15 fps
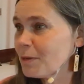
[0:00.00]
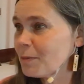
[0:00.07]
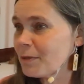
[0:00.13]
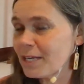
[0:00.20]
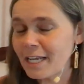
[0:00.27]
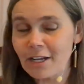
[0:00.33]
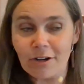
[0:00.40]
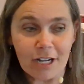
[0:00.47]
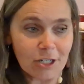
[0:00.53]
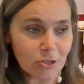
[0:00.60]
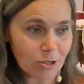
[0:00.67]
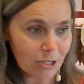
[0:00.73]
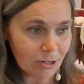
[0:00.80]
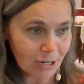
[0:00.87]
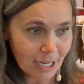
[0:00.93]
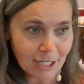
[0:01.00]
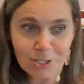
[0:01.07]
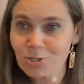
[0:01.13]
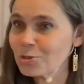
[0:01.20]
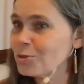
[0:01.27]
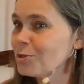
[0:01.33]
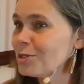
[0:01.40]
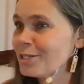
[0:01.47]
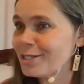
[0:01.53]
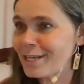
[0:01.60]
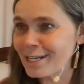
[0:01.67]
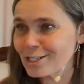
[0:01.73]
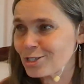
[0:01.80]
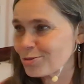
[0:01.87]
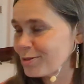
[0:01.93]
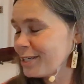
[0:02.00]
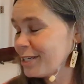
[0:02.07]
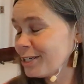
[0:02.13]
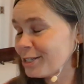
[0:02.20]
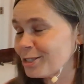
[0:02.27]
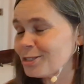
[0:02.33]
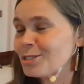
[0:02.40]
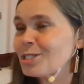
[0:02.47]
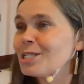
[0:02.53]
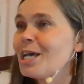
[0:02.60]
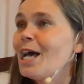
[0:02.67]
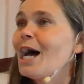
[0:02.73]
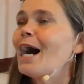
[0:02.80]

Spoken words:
but when I graduated grad school in the next 3 years,